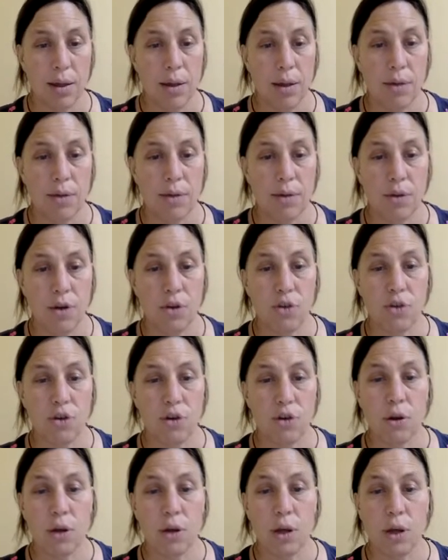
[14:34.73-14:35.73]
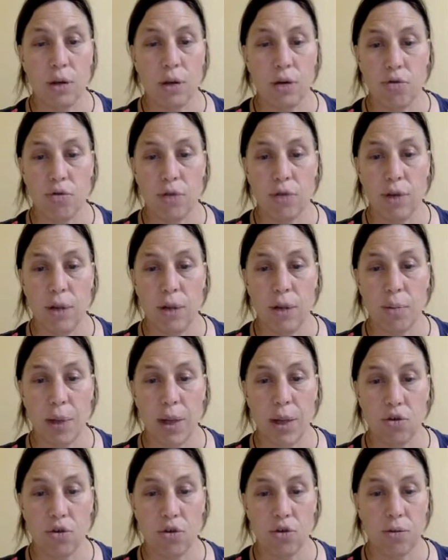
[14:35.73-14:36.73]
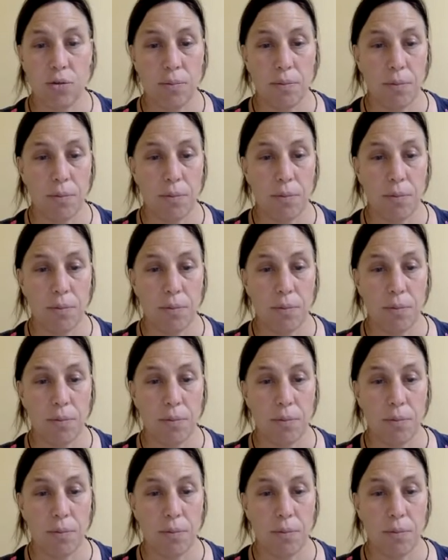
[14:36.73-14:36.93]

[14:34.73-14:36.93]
Sociocultural dimension.